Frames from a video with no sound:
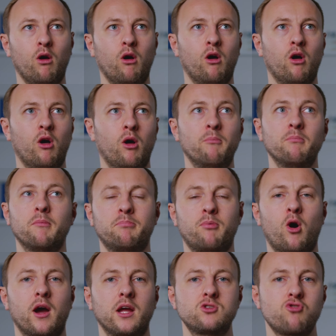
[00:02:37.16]
um,
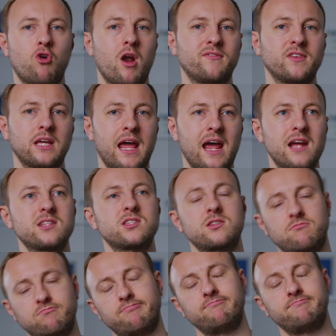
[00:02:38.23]
by driving ads?
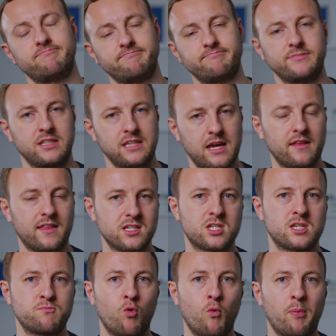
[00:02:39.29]
Mm, yeah, that's
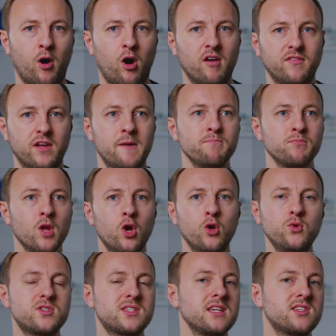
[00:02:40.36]
a small part of it.
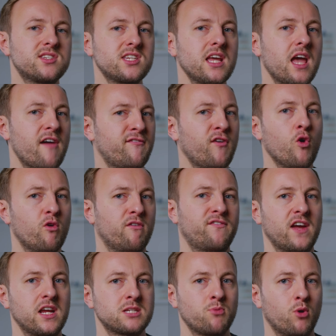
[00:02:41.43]
Who's the CFO of
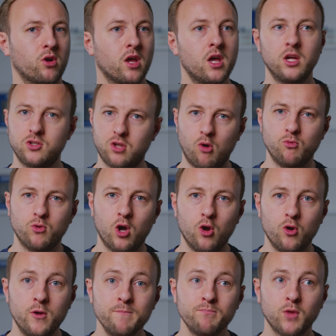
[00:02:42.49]
Facebook? Don't
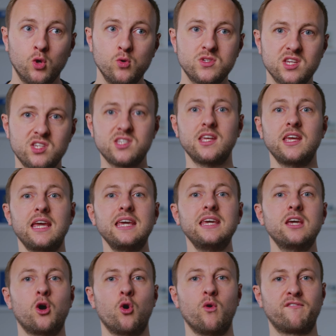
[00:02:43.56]
know. Who's the
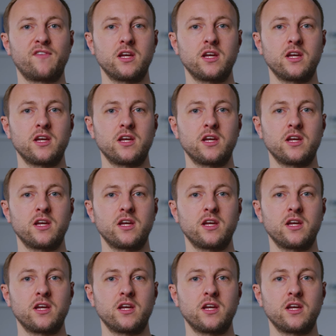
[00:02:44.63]
CEO of